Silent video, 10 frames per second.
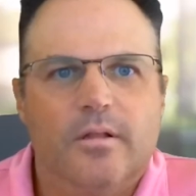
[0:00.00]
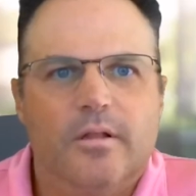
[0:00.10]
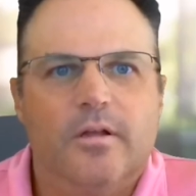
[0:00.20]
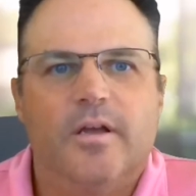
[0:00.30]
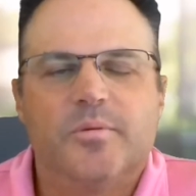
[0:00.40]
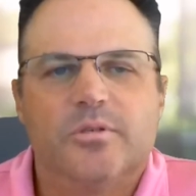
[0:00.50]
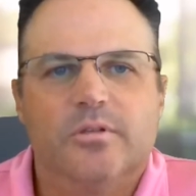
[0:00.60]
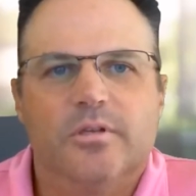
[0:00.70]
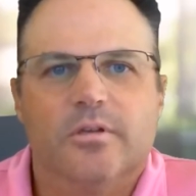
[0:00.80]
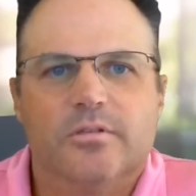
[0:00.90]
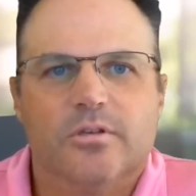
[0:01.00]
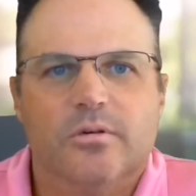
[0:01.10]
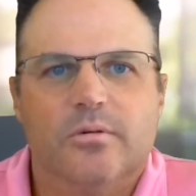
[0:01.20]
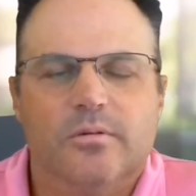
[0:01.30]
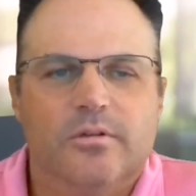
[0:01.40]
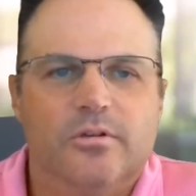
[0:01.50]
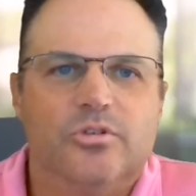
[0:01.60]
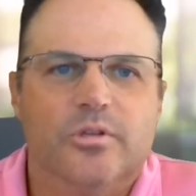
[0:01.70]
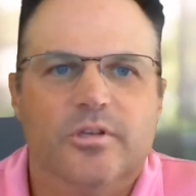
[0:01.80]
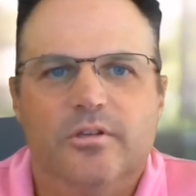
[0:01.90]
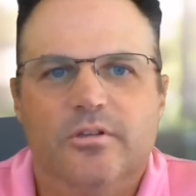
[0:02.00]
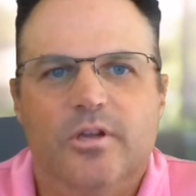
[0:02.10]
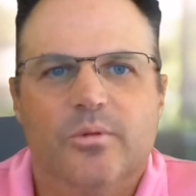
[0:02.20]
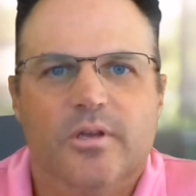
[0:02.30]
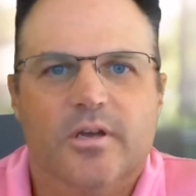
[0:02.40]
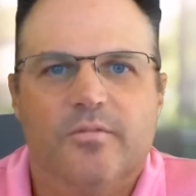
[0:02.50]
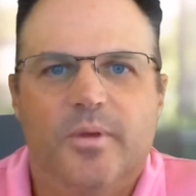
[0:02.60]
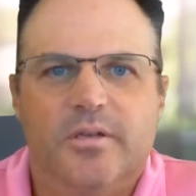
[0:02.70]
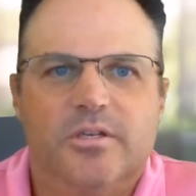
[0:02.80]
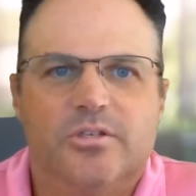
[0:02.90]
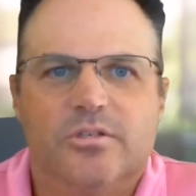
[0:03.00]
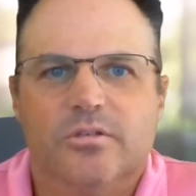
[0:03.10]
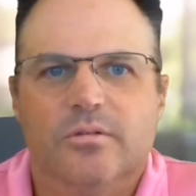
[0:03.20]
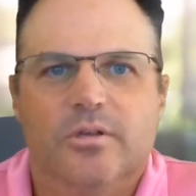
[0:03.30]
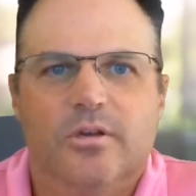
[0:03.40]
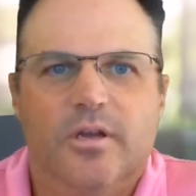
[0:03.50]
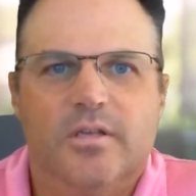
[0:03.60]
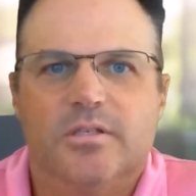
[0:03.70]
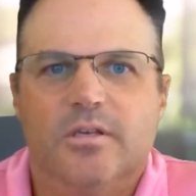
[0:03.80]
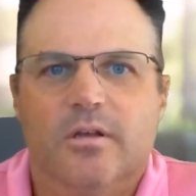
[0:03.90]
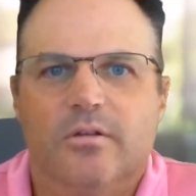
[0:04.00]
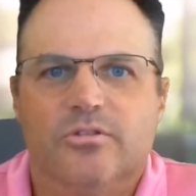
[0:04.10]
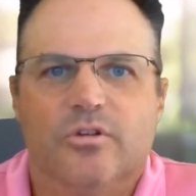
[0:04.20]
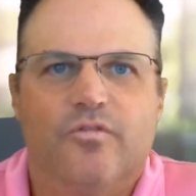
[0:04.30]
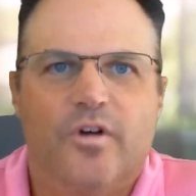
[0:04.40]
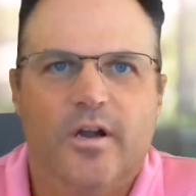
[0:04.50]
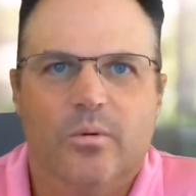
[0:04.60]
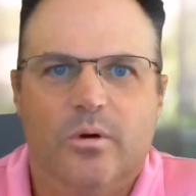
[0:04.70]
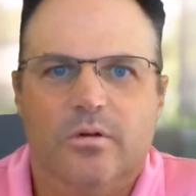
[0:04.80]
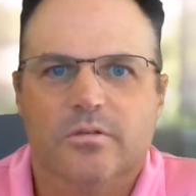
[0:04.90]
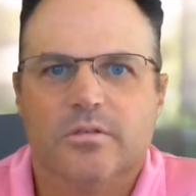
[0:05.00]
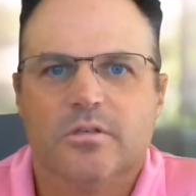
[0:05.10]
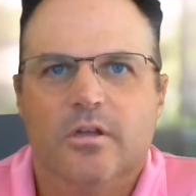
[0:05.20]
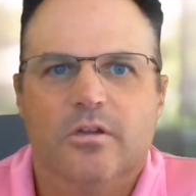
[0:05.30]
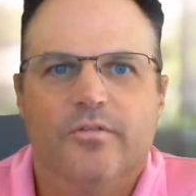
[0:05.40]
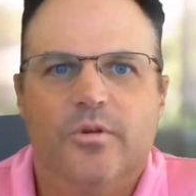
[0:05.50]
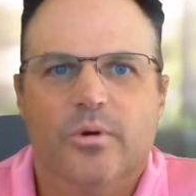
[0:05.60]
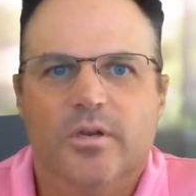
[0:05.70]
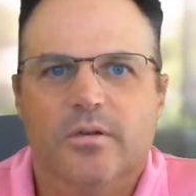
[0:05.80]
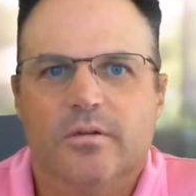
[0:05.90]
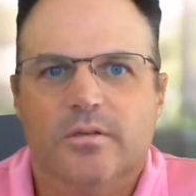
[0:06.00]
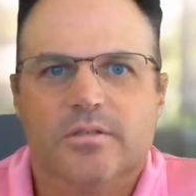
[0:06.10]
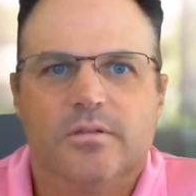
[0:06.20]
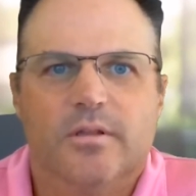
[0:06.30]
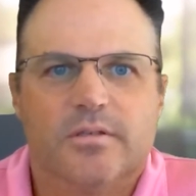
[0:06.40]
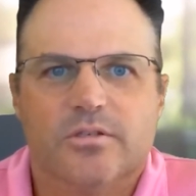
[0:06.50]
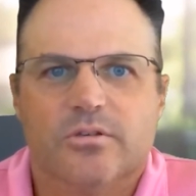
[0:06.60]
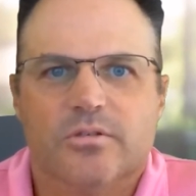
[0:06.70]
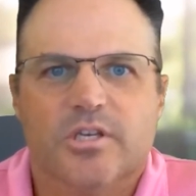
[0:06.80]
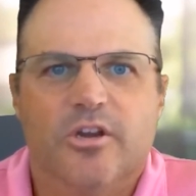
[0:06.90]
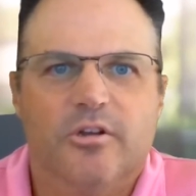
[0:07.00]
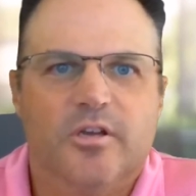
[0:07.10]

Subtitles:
Oh, absolutely. So, Julian, you got to really kind of pay attention to your ACLs, your firewalls. If you're running like Cisco security